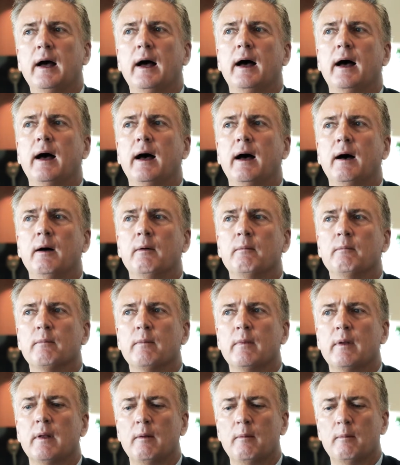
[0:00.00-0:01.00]

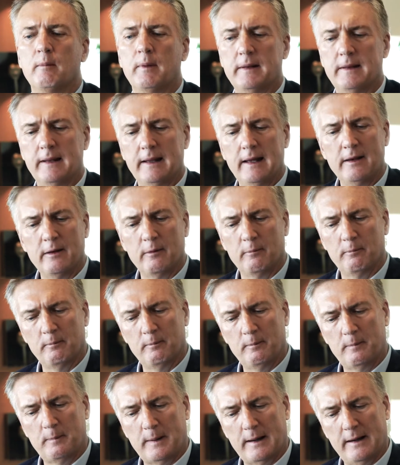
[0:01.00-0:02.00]
But the other
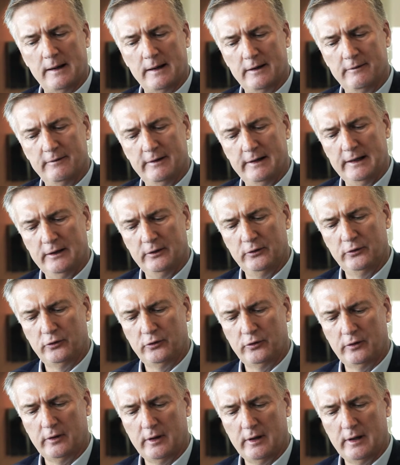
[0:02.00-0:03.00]
part of it
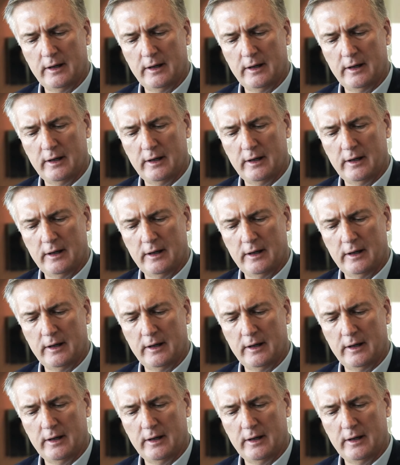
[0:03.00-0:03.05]
is